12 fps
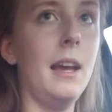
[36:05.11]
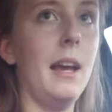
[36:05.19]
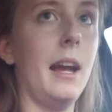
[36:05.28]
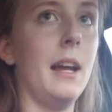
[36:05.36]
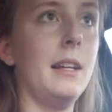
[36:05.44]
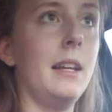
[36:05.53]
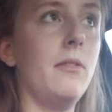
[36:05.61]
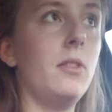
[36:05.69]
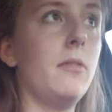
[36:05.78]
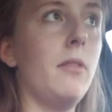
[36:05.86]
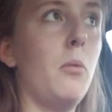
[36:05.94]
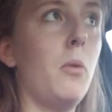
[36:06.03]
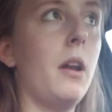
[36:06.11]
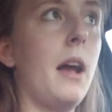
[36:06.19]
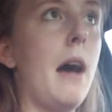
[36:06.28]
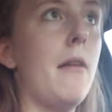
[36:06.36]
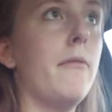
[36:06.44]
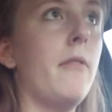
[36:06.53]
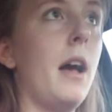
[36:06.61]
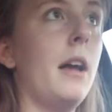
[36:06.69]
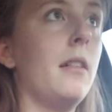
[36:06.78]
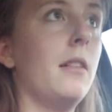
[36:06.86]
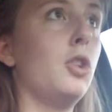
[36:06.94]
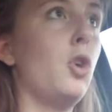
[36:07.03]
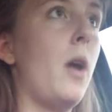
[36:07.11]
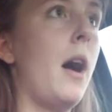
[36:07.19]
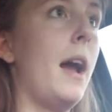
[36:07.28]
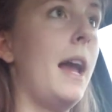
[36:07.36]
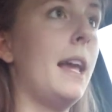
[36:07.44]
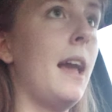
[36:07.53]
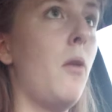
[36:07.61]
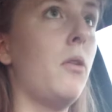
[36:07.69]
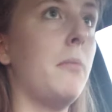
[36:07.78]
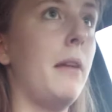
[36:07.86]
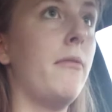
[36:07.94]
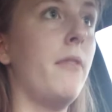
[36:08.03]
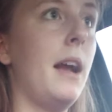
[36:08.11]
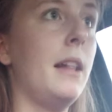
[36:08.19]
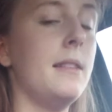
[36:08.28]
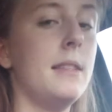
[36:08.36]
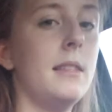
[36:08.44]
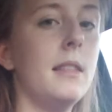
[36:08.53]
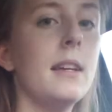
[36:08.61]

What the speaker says: And even if I want to have fun, go out, hang out with my friends,